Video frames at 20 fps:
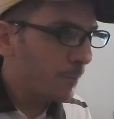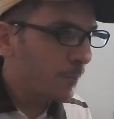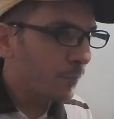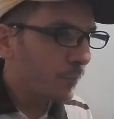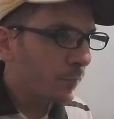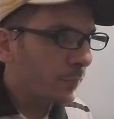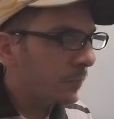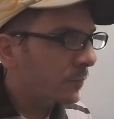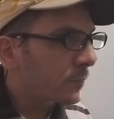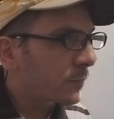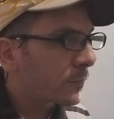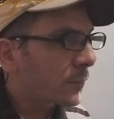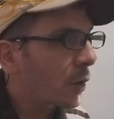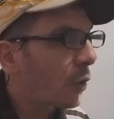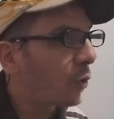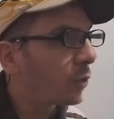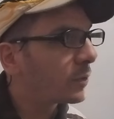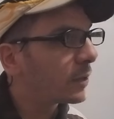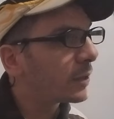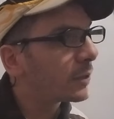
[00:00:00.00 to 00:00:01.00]
uh,
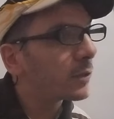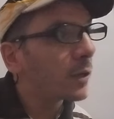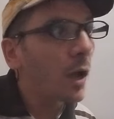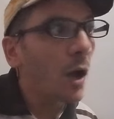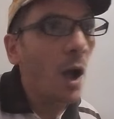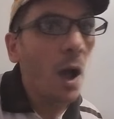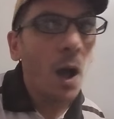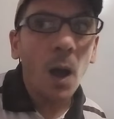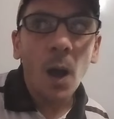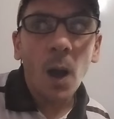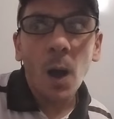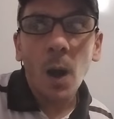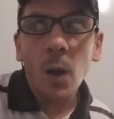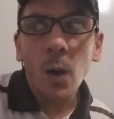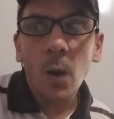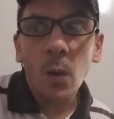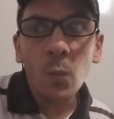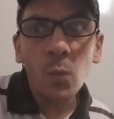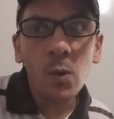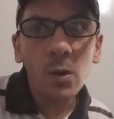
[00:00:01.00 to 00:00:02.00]
what mean
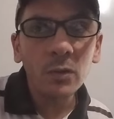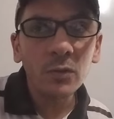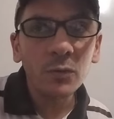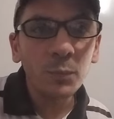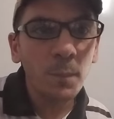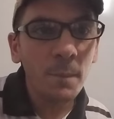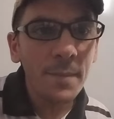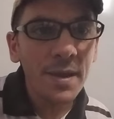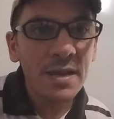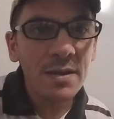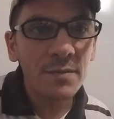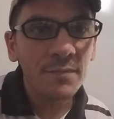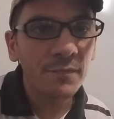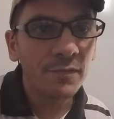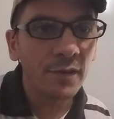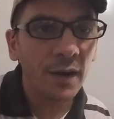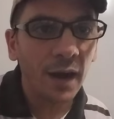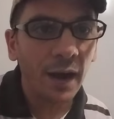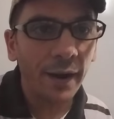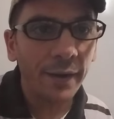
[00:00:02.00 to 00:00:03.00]
viral?
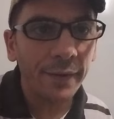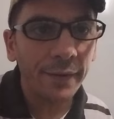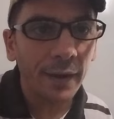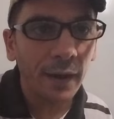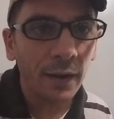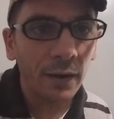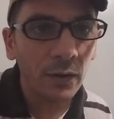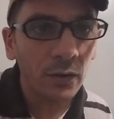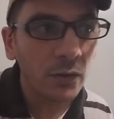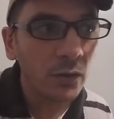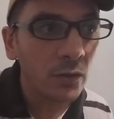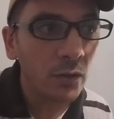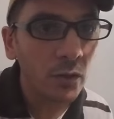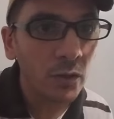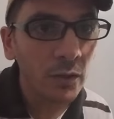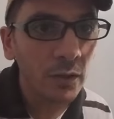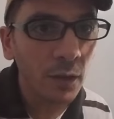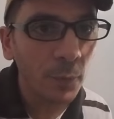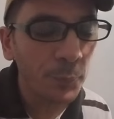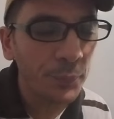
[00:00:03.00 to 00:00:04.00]
Capito?
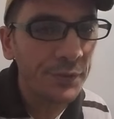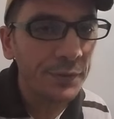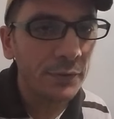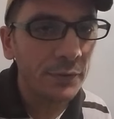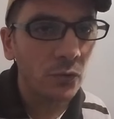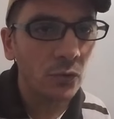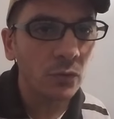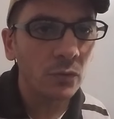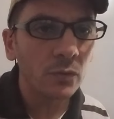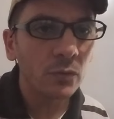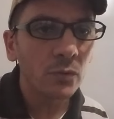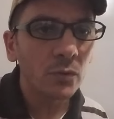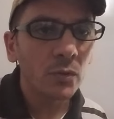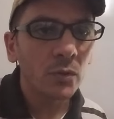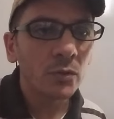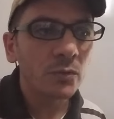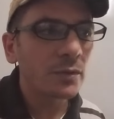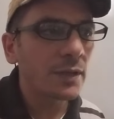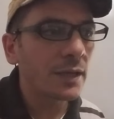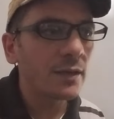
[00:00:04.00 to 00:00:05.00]
There is no the
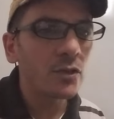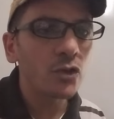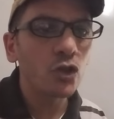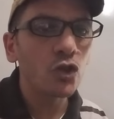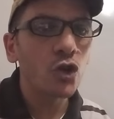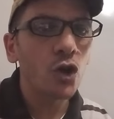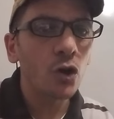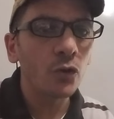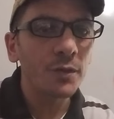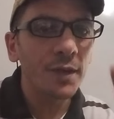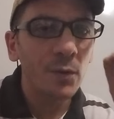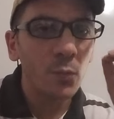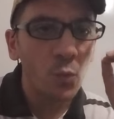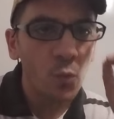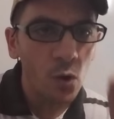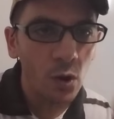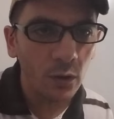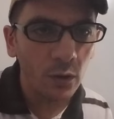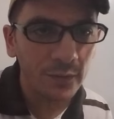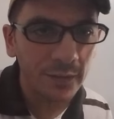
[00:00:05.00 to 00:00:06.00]
word in the vocabulary.
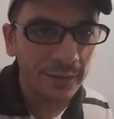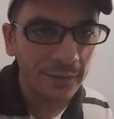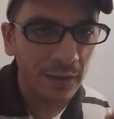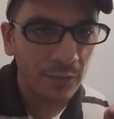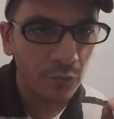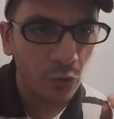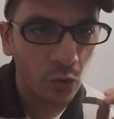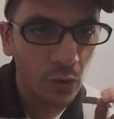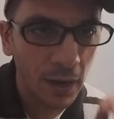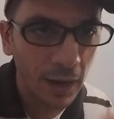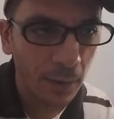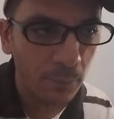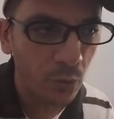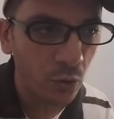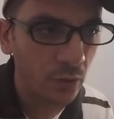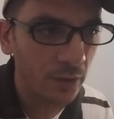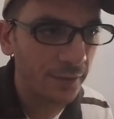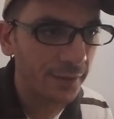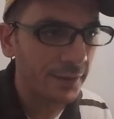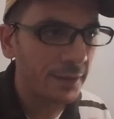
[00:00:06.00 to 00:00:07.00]
Now invece
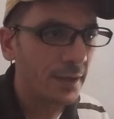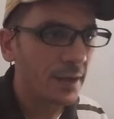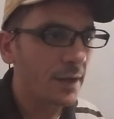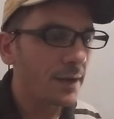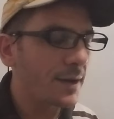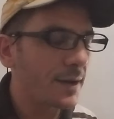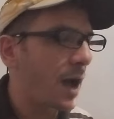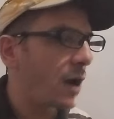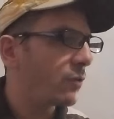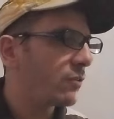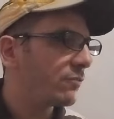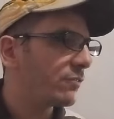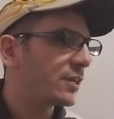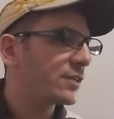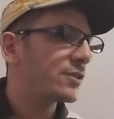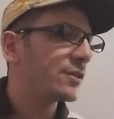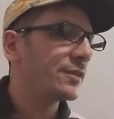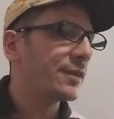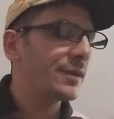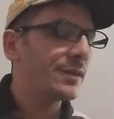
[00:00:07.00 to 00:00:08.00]
there is also
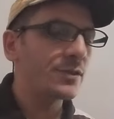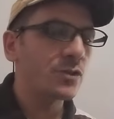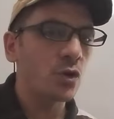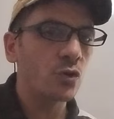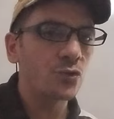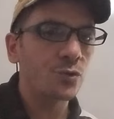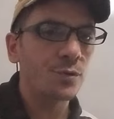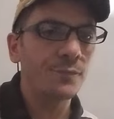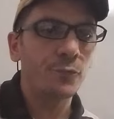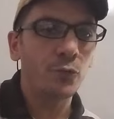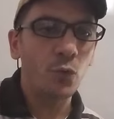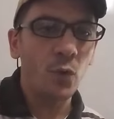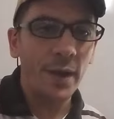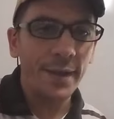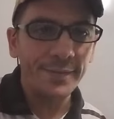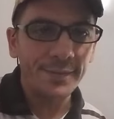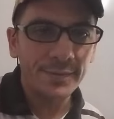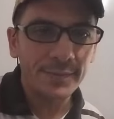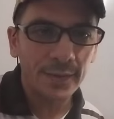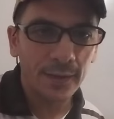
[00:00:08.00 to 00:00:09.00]
influencer, mi pare,
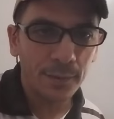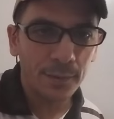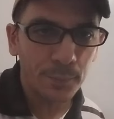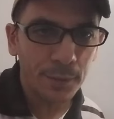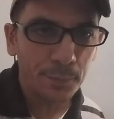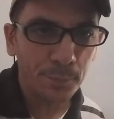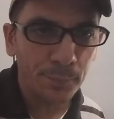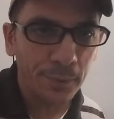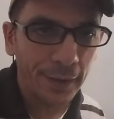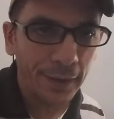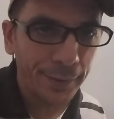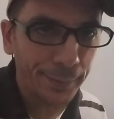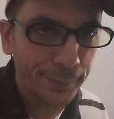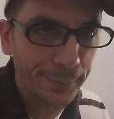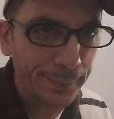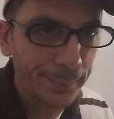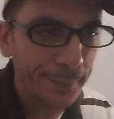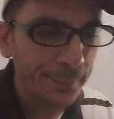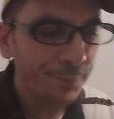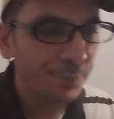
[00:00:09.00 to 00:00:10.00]
in the
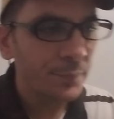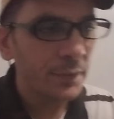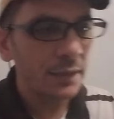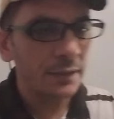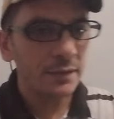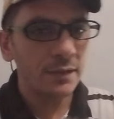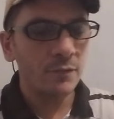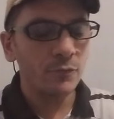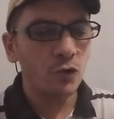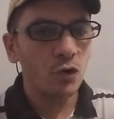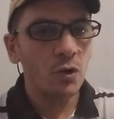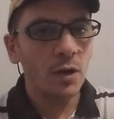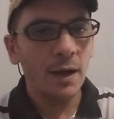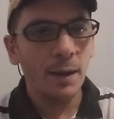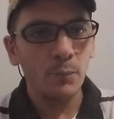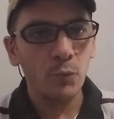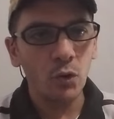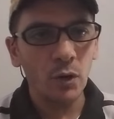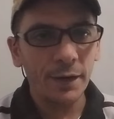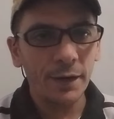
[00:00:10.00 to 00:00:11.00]
vocabulary. So
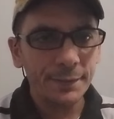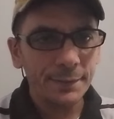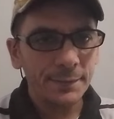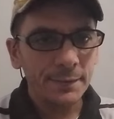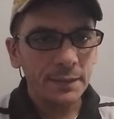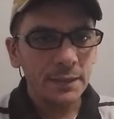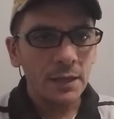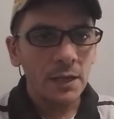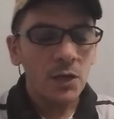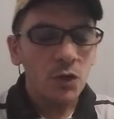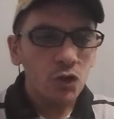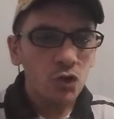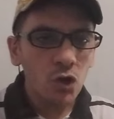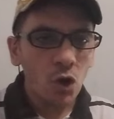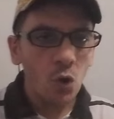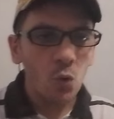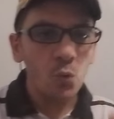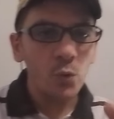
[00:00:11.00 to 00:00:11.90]
we discover